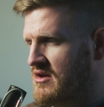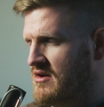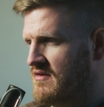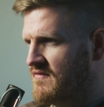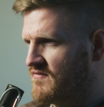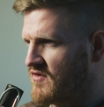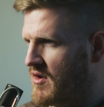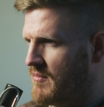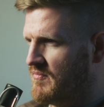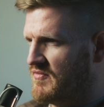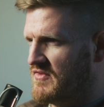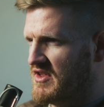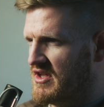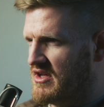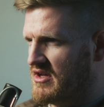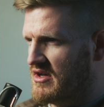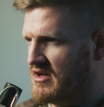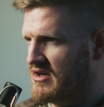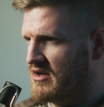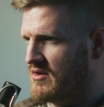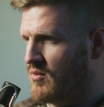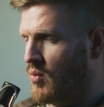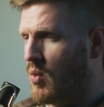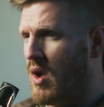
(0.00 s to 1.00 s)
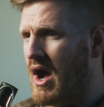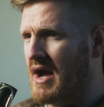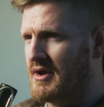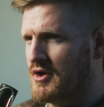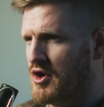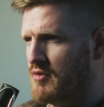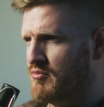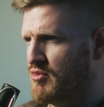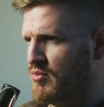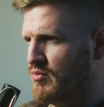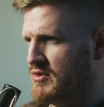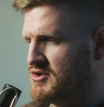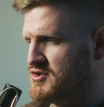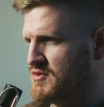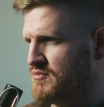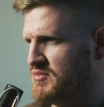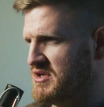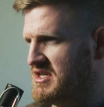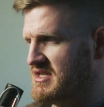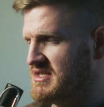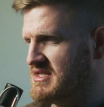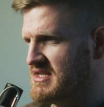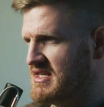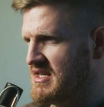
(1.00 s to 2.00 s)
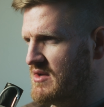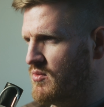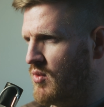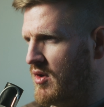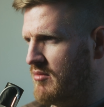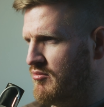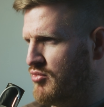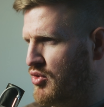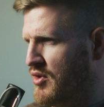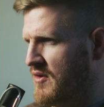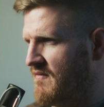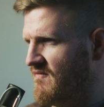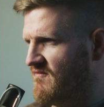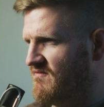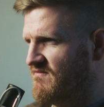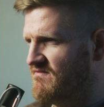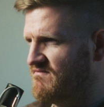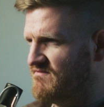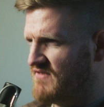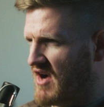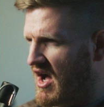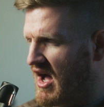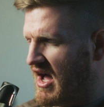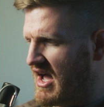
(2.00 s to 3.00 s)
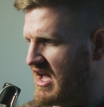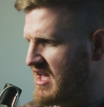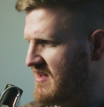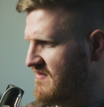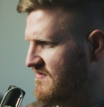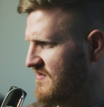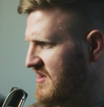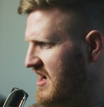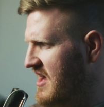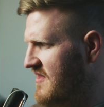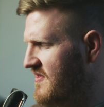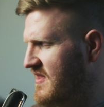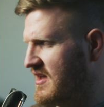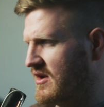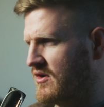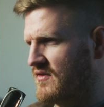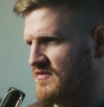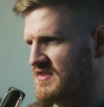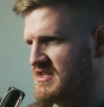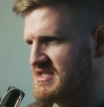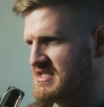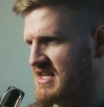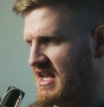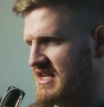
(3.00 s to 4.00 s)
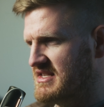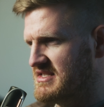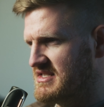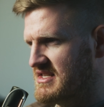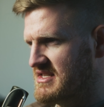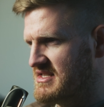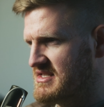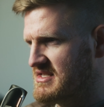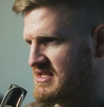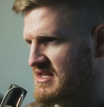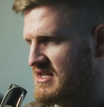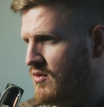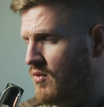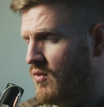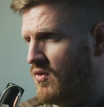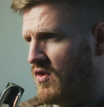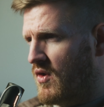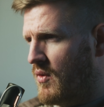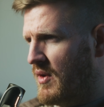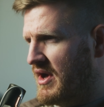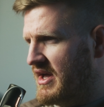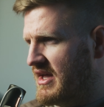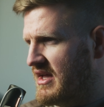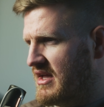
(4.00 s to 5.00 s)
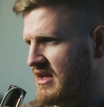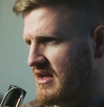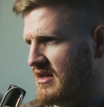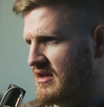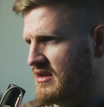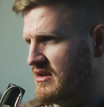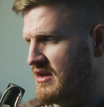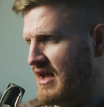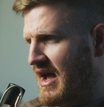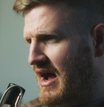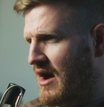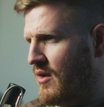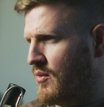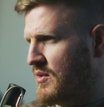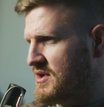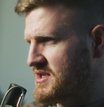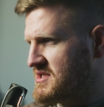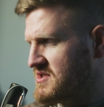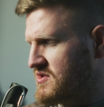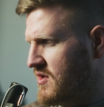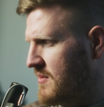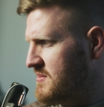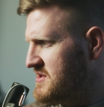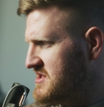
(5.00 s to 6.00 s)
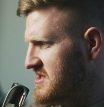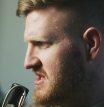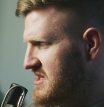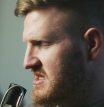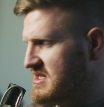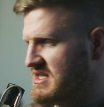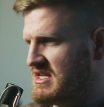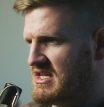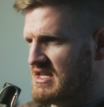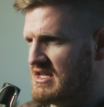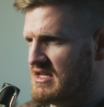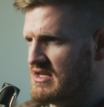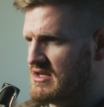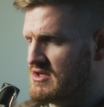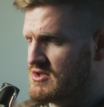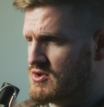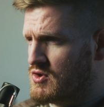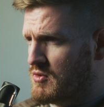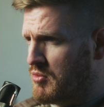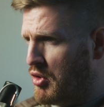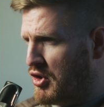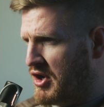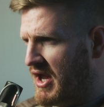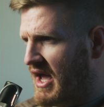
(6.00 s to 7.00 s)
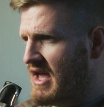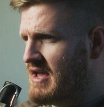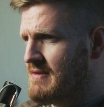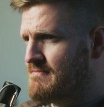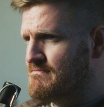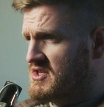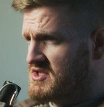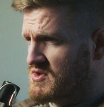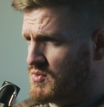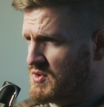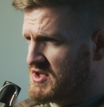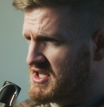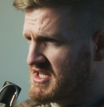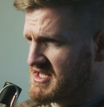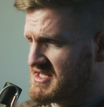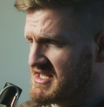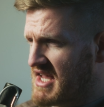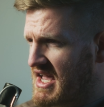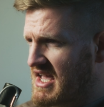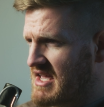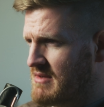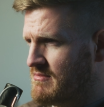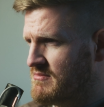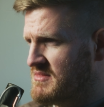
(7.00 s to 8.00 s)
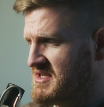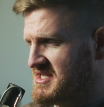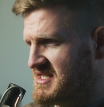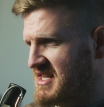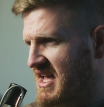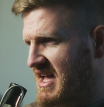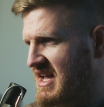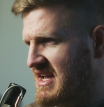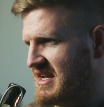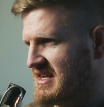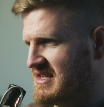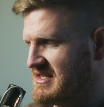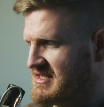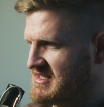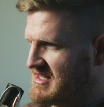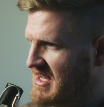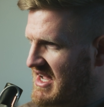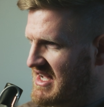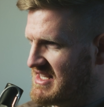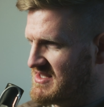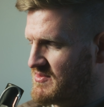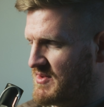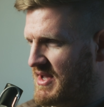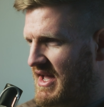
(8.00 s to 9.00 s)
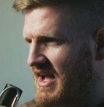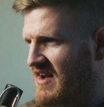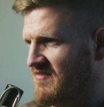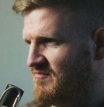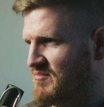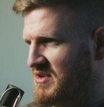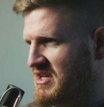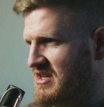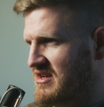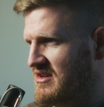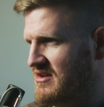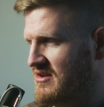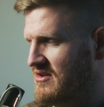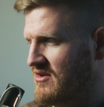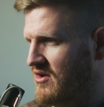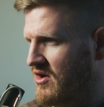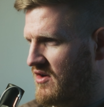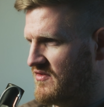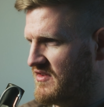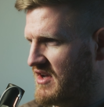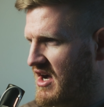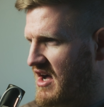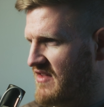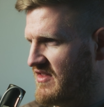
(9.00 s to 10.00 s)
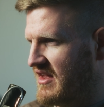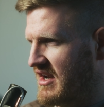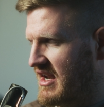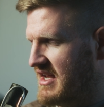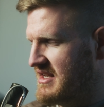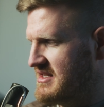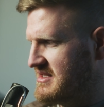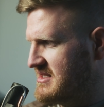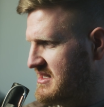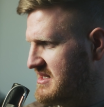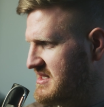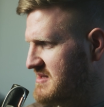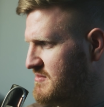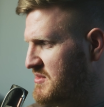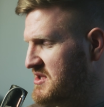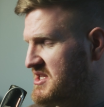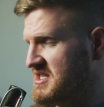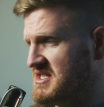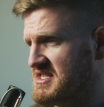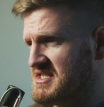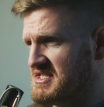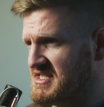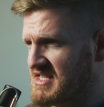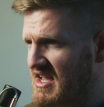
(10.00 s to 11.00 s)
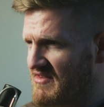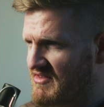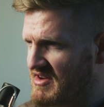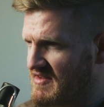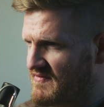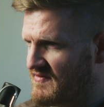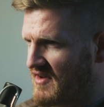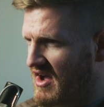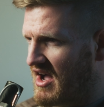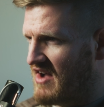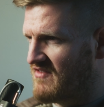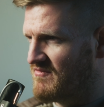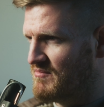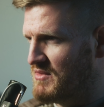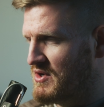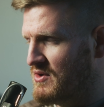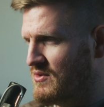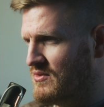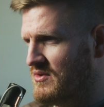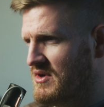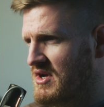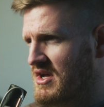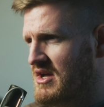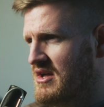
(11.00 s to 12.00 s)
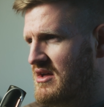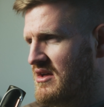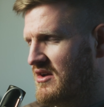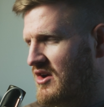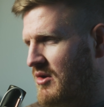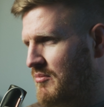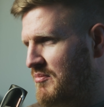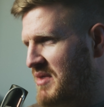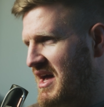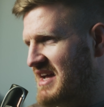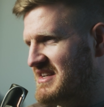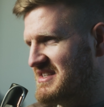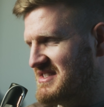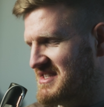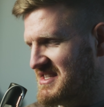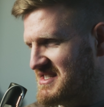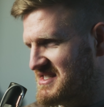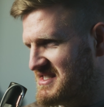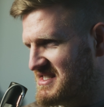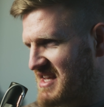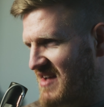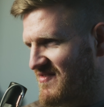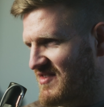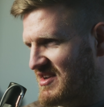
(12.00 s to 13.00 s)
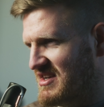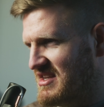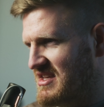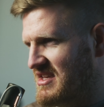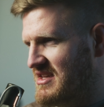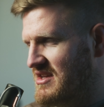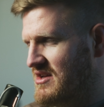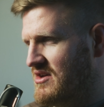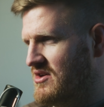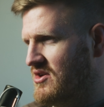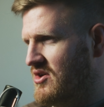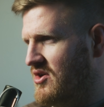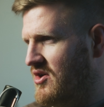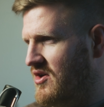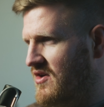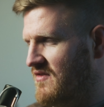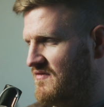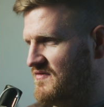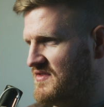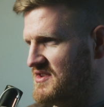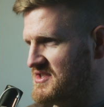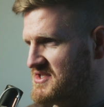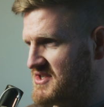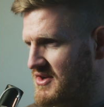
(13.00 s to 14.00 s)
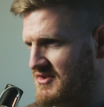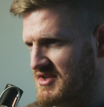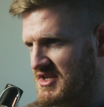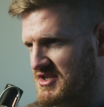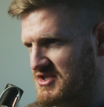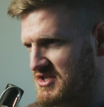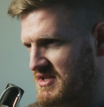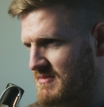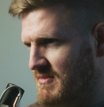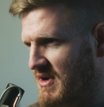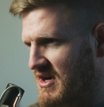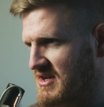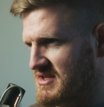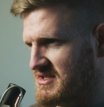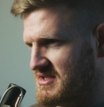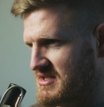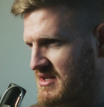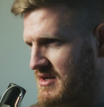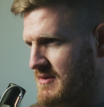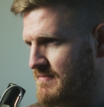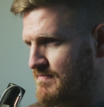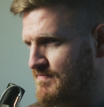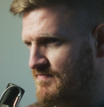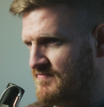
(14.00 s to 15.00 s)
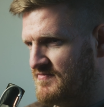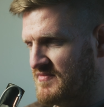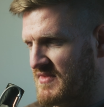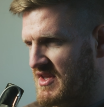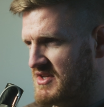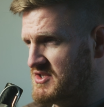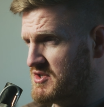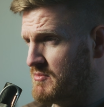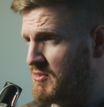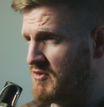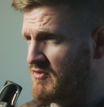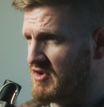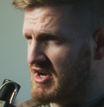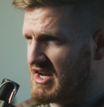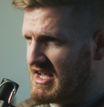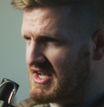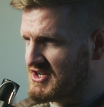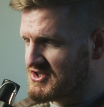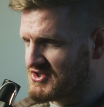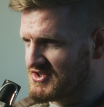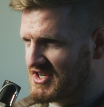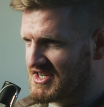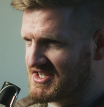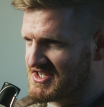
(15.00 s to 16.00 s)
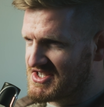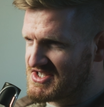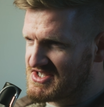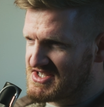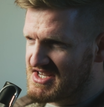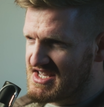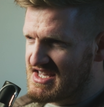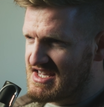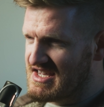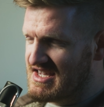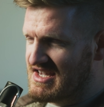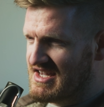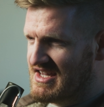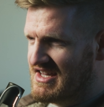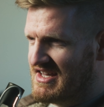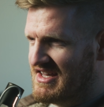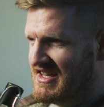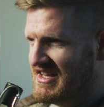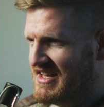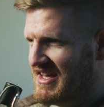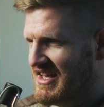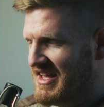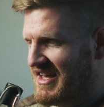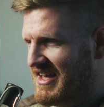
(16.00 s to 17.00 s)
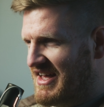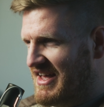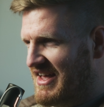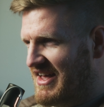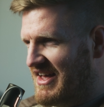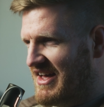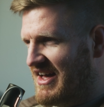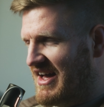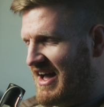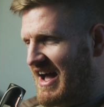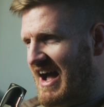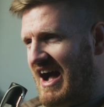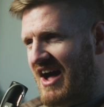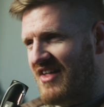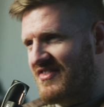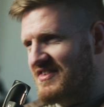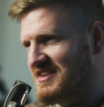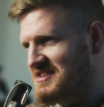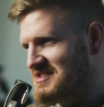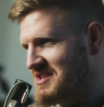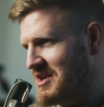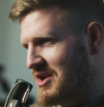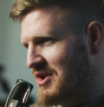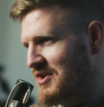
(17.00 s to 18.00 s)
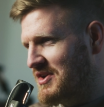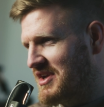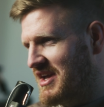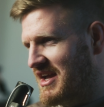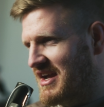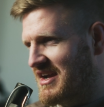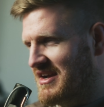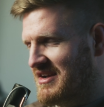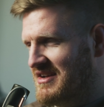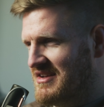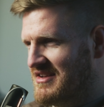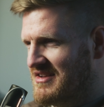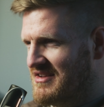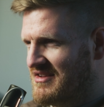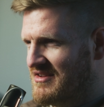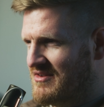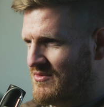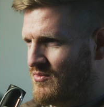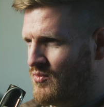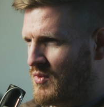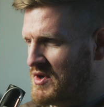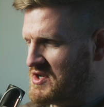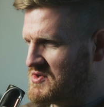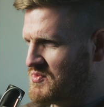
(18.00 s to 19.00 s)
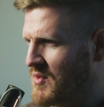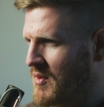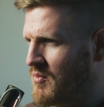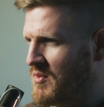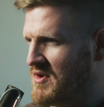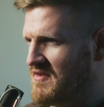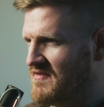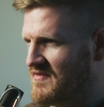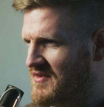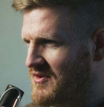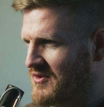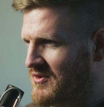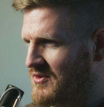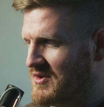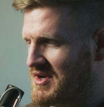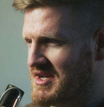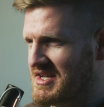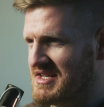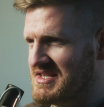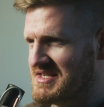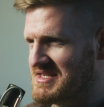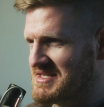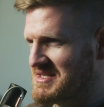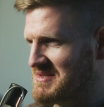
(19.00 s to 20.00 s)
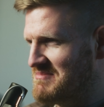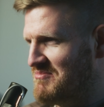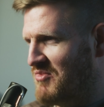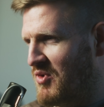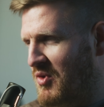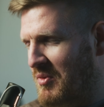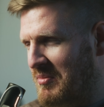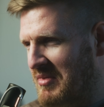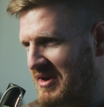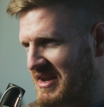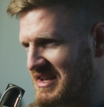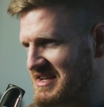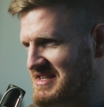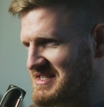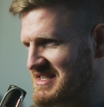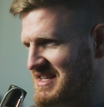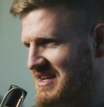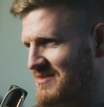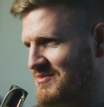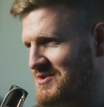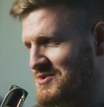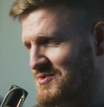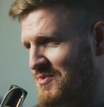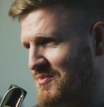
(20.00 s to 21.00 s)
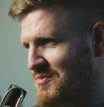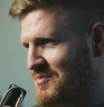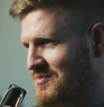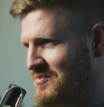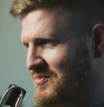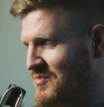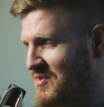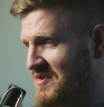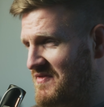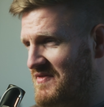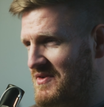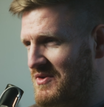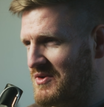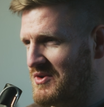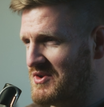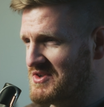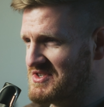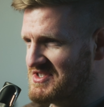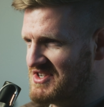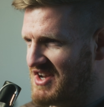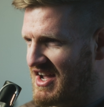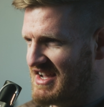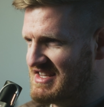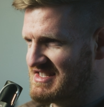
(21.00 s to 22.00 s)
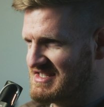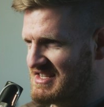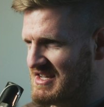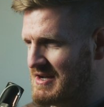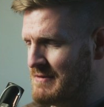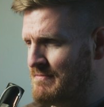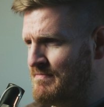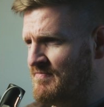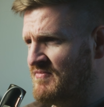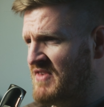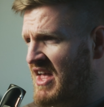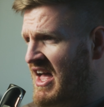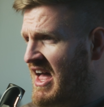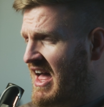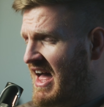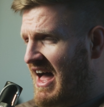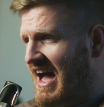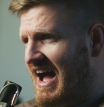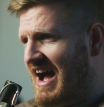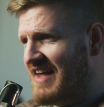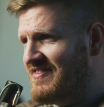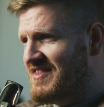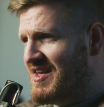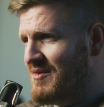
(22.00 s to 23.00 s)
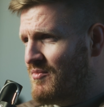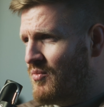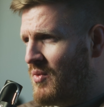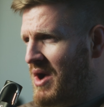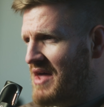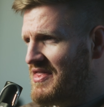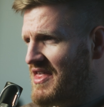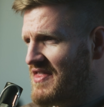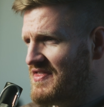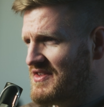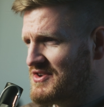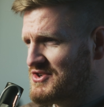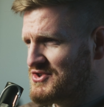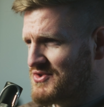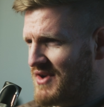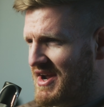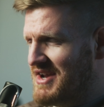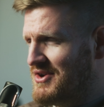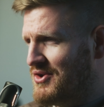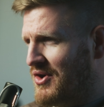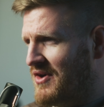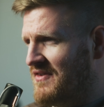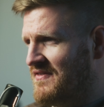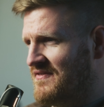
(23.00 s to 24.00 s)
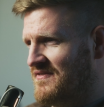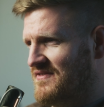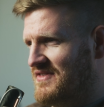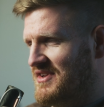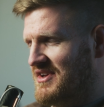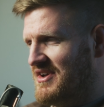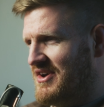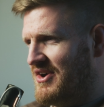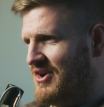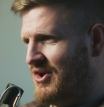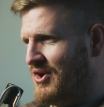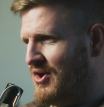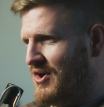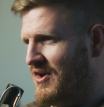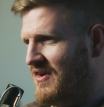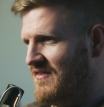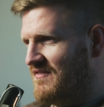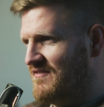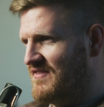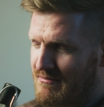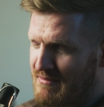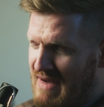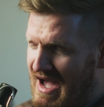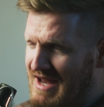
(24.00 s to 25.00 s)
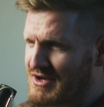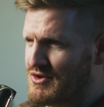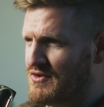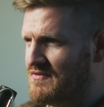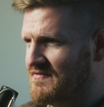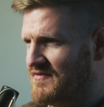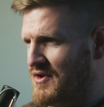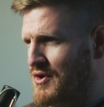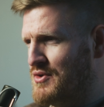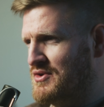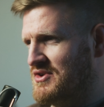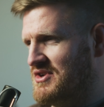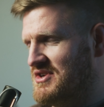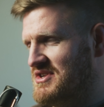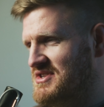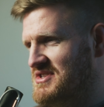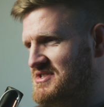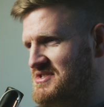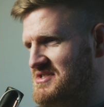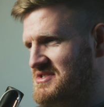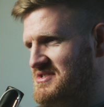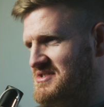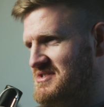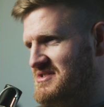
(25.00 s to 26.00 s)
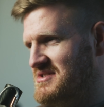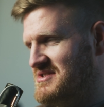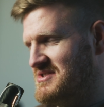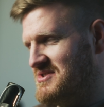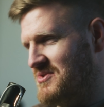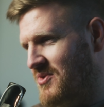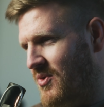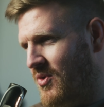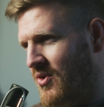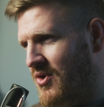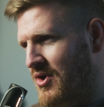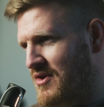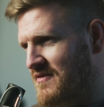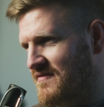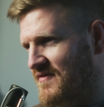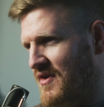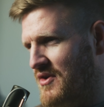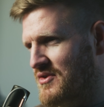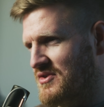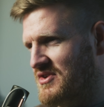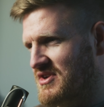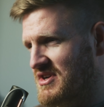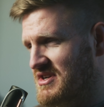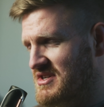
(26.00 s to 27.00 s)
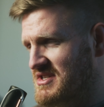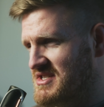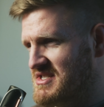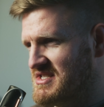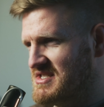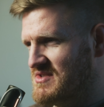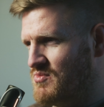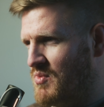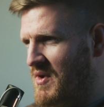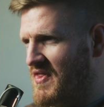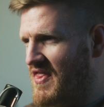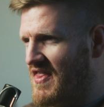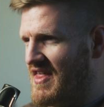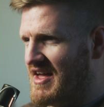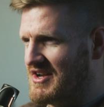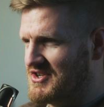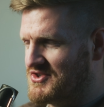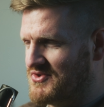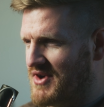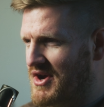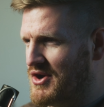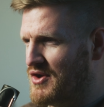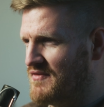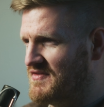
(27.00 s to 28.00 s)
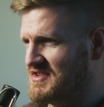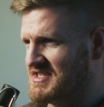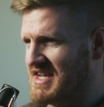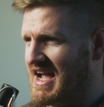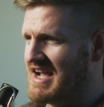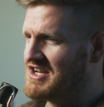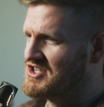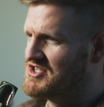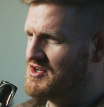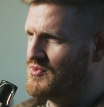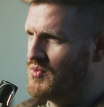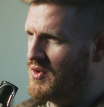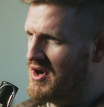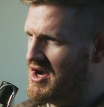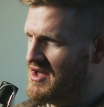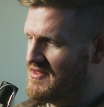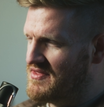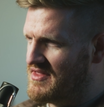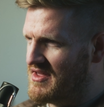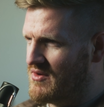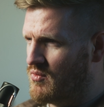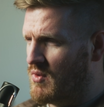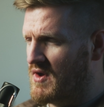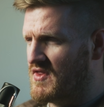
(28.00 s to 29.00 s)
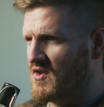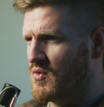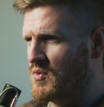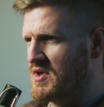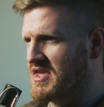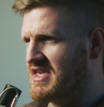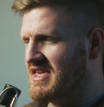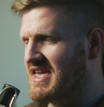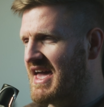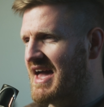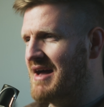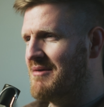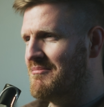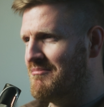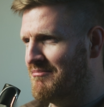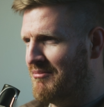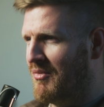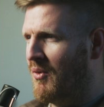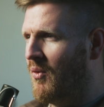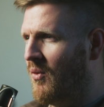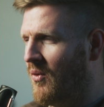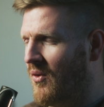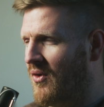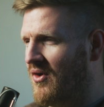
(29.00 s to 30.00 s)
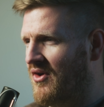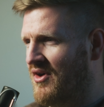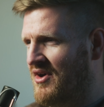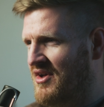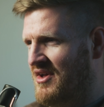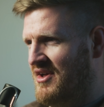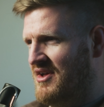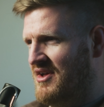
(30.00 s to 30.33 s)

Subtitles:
from the wide open, which would be T1.5, I think, on these lenses. All the way now we're stopped to T2.8. So we're the same settings as we have been on the other lenses. But this is 75mm compared to the 70 of the Sony G Master. So it'll be really interesting to see how these are looking, which one we feel is more pleasing, which one we feel looks nicer, and then whether the trade-off of manual focus to autofocus, whether that trade-off is actually worth it, whether we get more